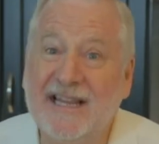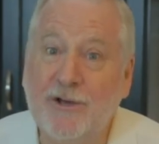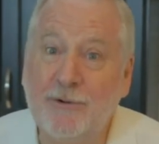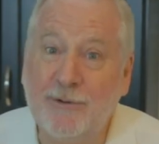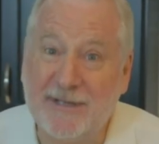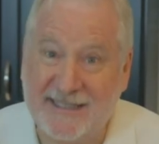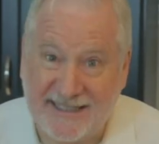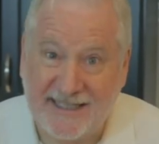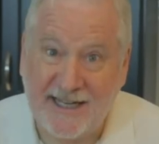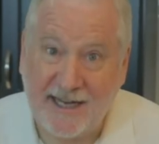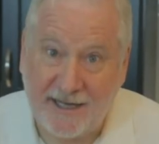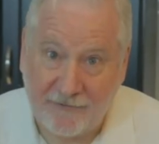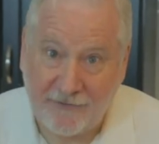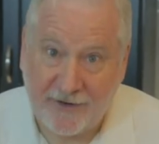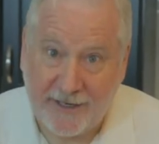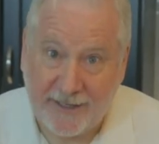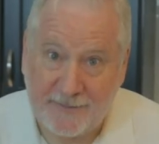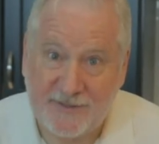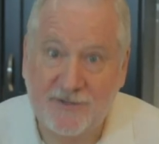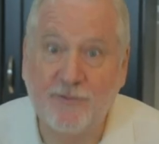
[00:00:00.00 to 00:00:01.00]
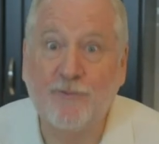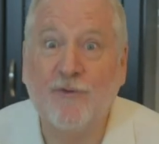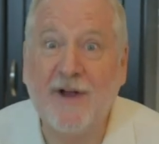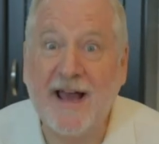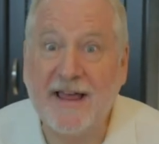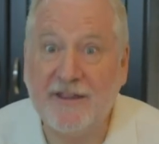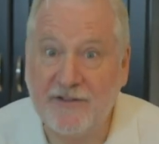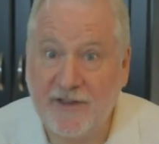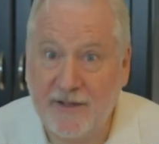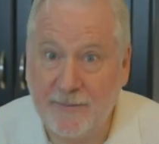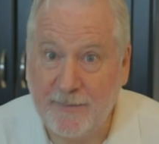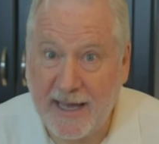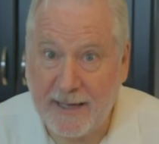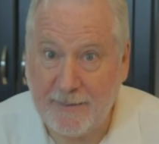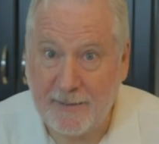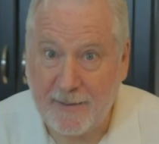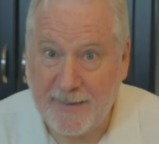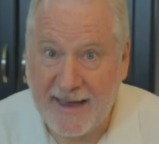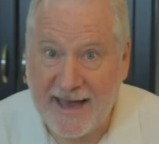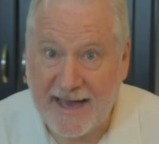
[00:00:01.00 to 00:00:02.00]
Louis cut ribs rather than
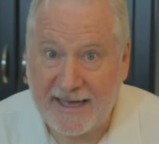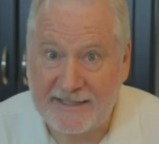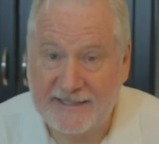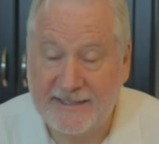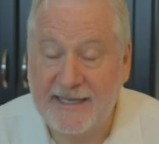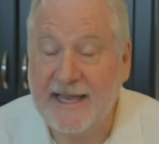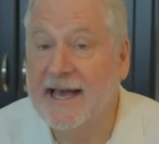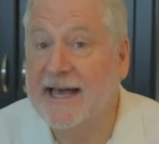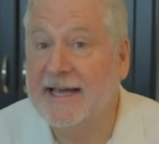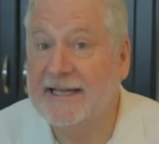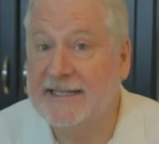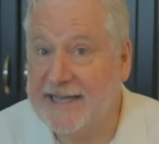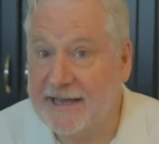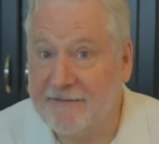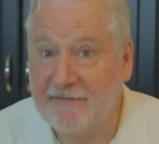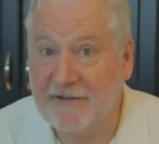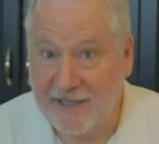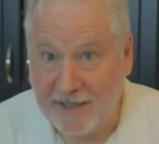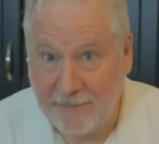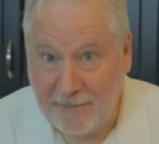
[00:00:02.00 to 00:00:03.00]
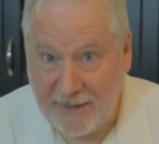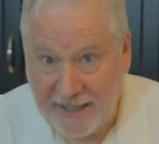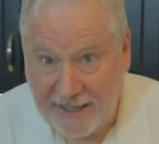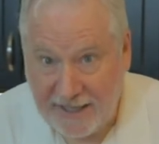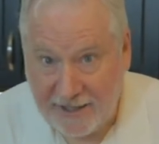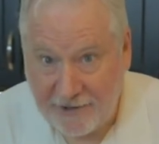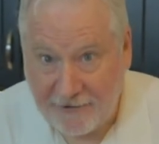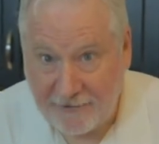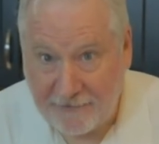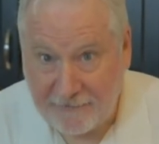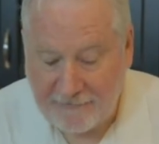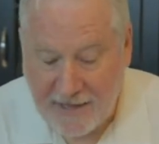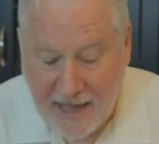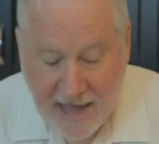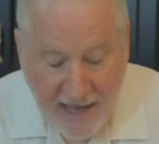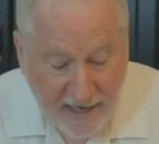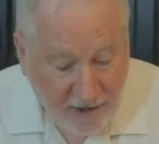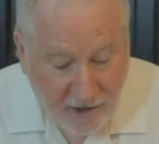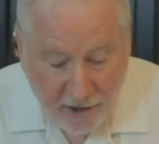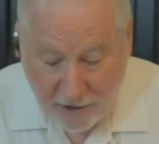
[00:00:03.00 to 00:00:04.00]
baby backs. Definitely meatier.
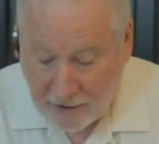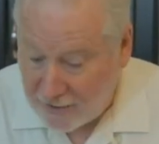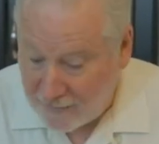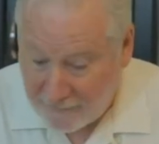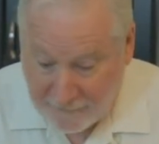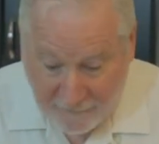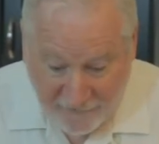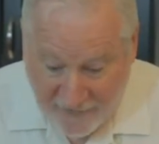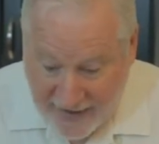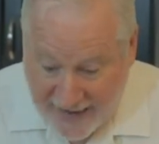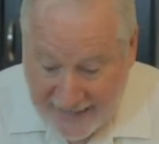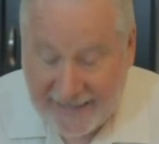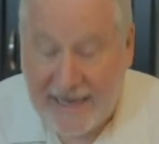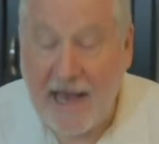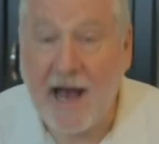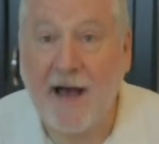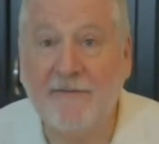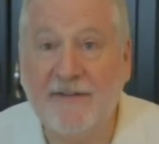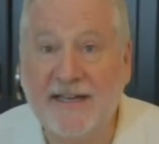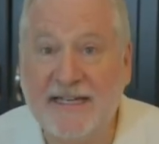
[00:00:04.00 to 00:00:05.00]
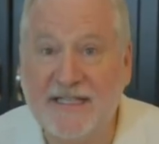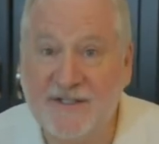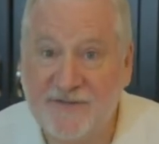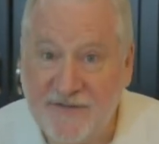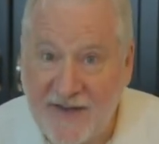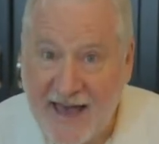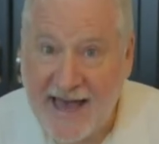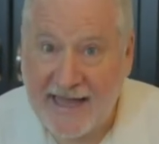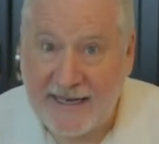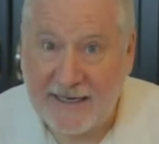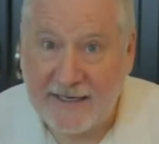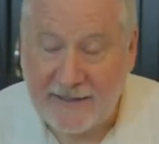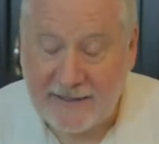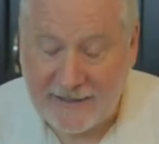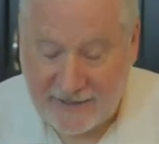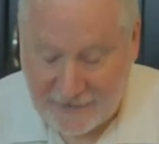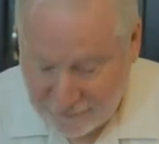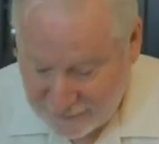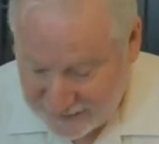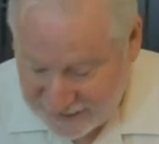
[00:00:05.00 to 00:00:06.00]
Cut off any obvious fat,
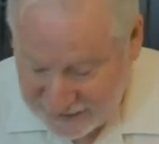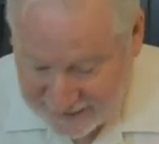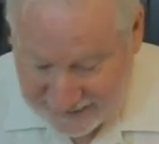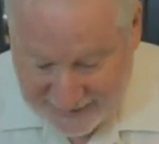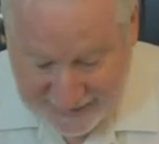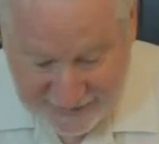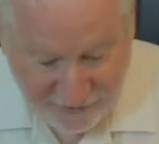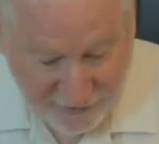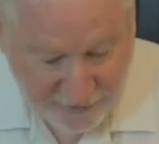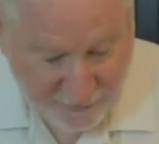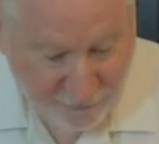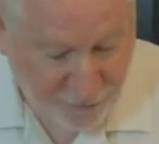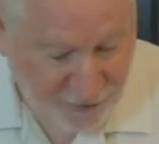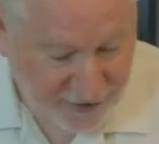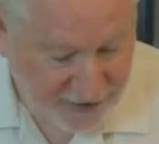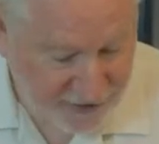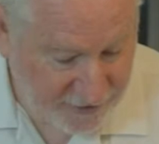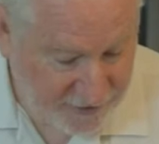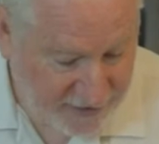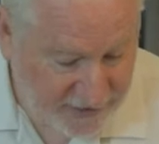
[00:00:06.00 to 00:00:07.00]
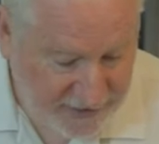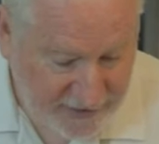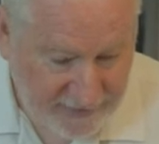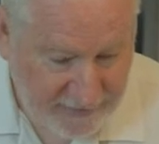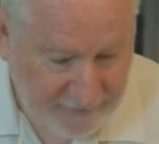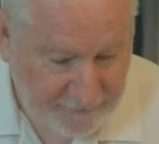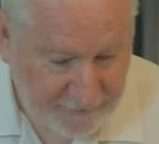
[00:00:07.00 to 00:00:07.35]
which these look pretty good.